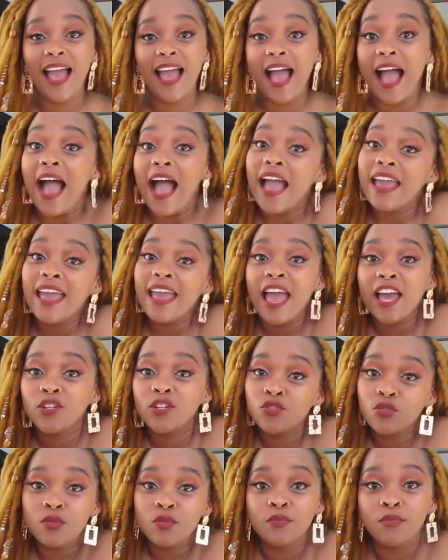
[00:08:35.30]
I
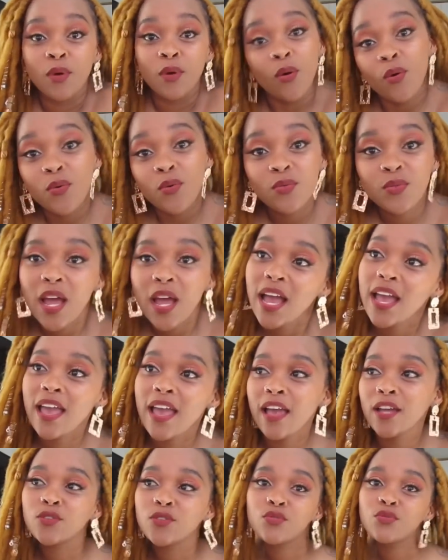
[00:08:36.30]
had to moan. I
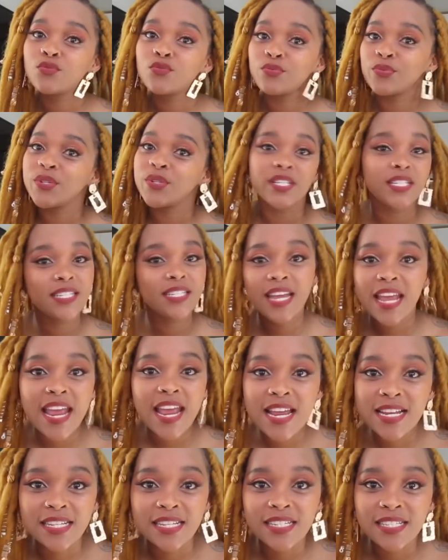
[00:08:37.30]
had to
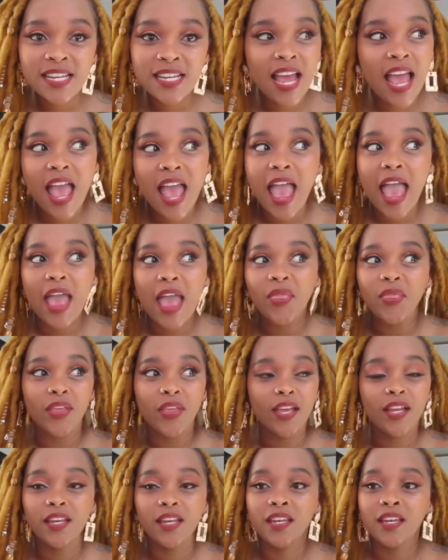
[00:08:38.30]
pretend. And
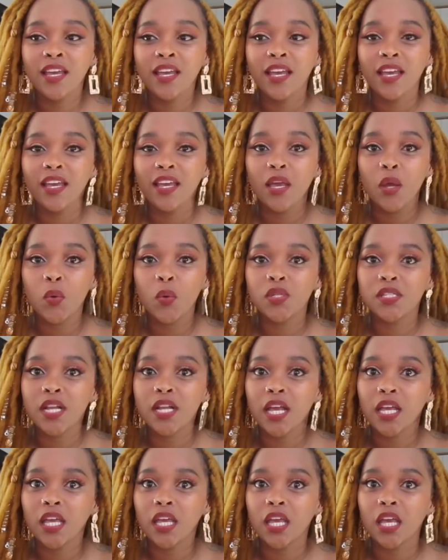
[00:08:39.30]
then he was
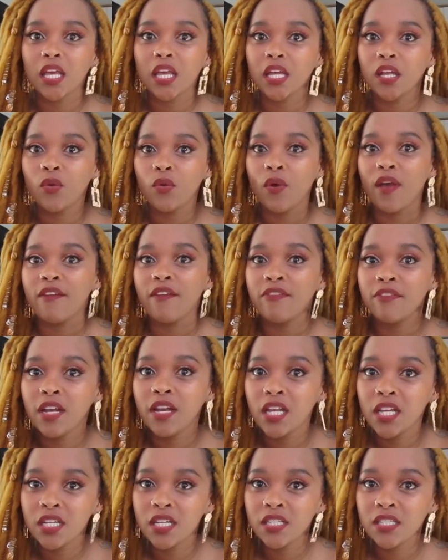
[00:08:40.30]
like, do I feel
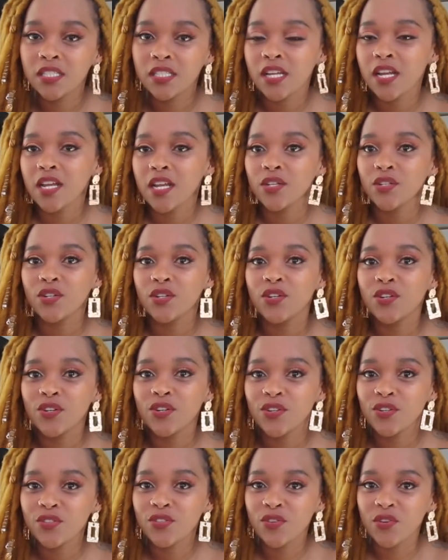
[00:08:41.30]
it?
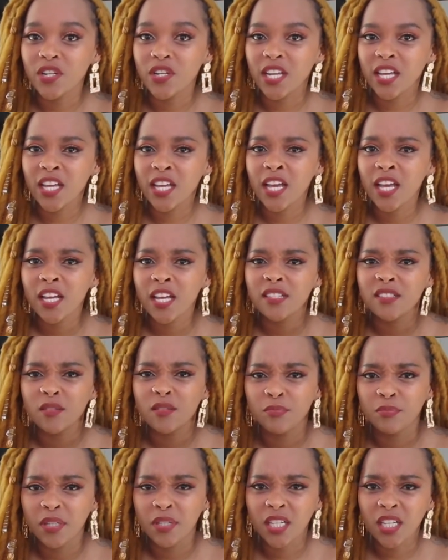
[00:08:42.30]
Is
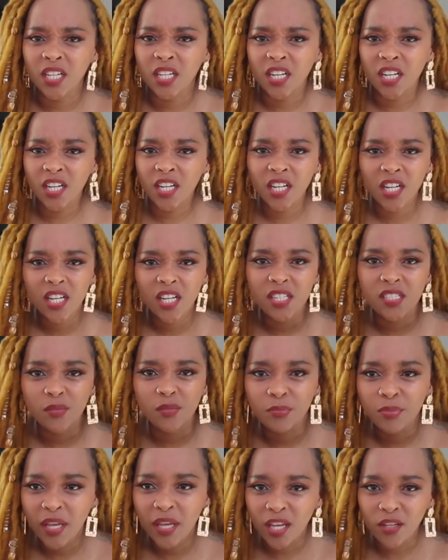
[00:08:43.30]
it bigger? Is
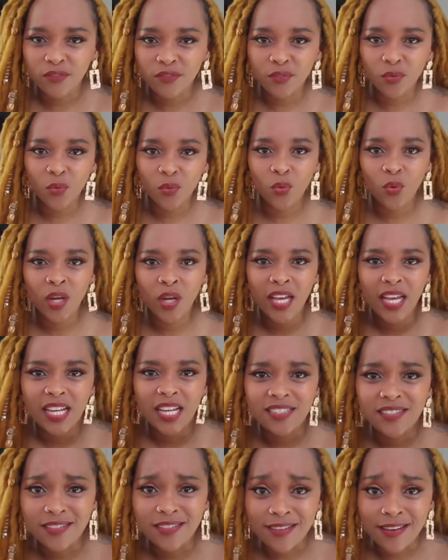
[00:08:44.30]
it painful?
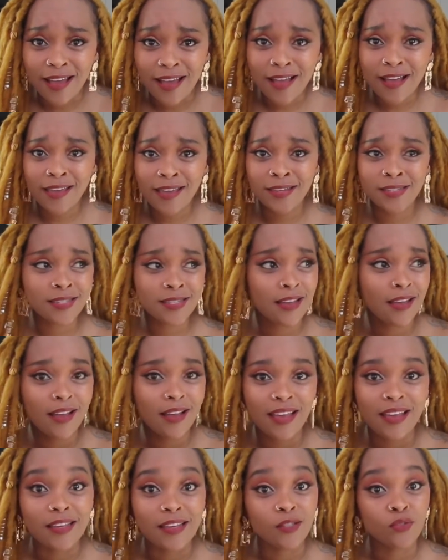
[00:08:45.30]
Is it nice?
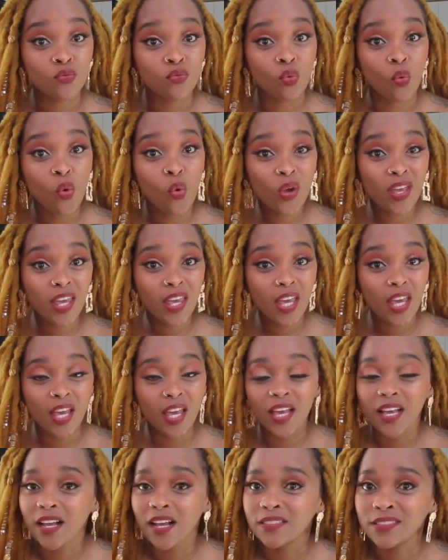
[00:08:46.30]
Are you
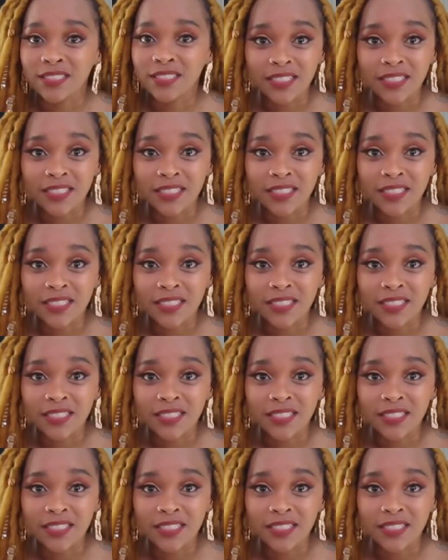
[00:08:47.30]
walking?